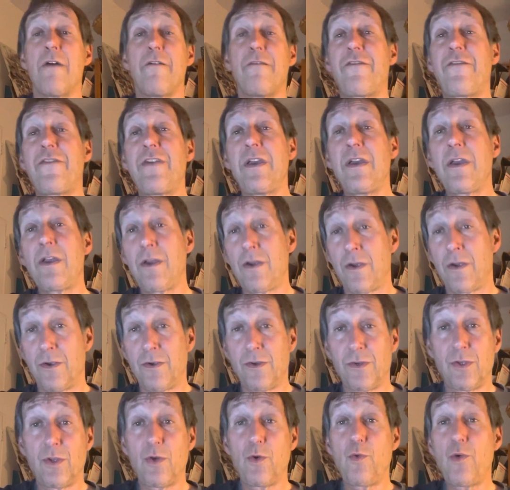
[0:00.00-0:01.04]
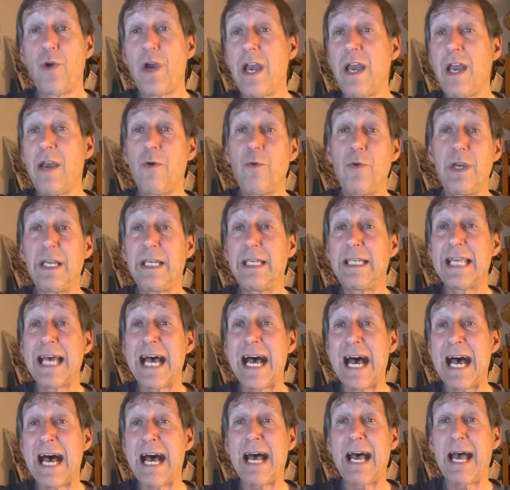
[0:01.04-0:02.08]
fear's the way we
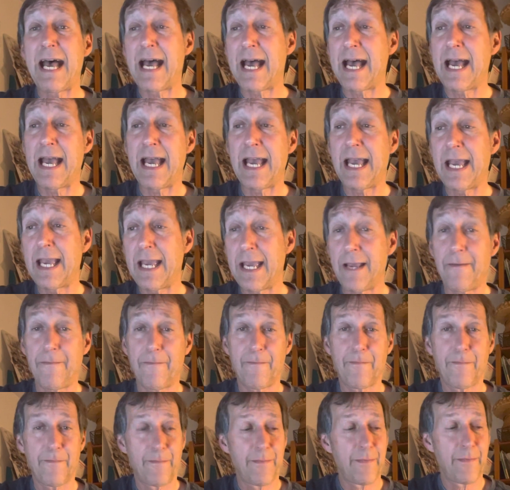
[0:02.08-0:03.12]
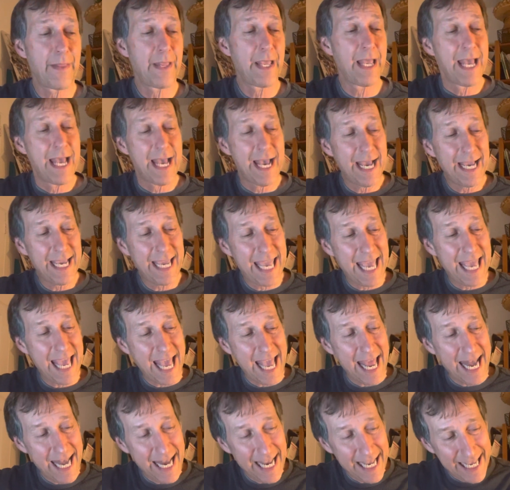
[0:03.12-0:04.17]
die.
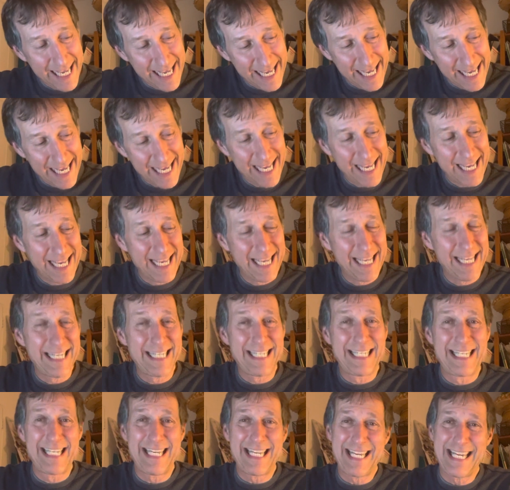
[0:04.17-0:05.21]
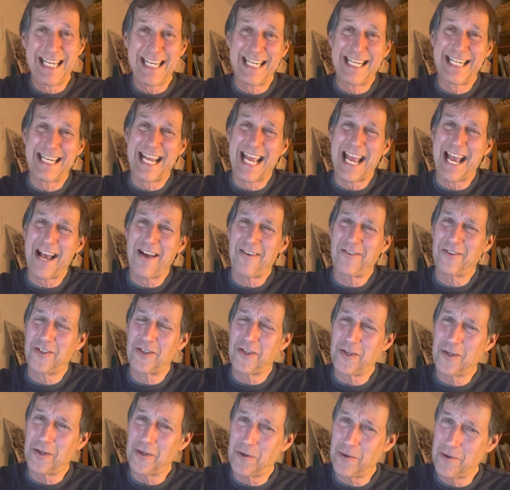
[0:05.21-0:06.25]
Again, D down
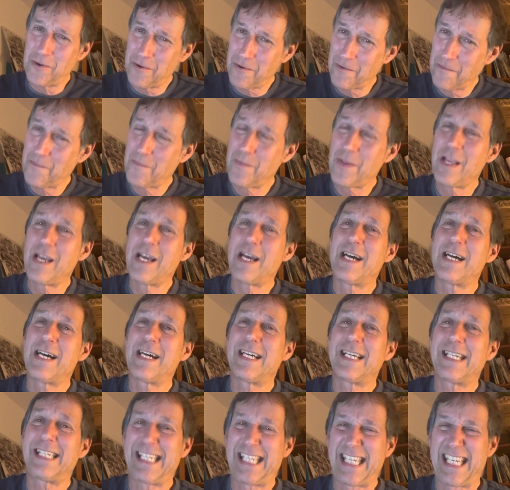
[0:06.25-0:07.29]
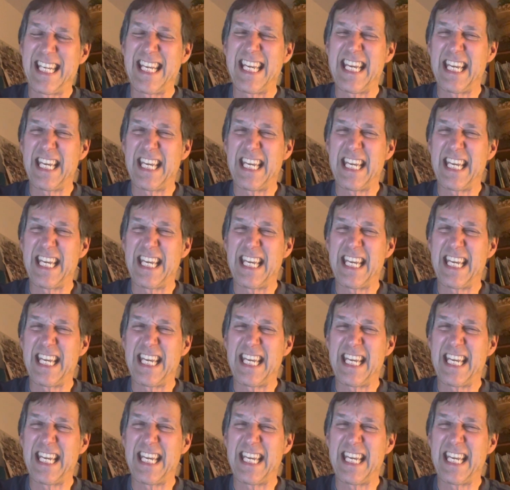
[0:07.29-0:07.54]
to a C.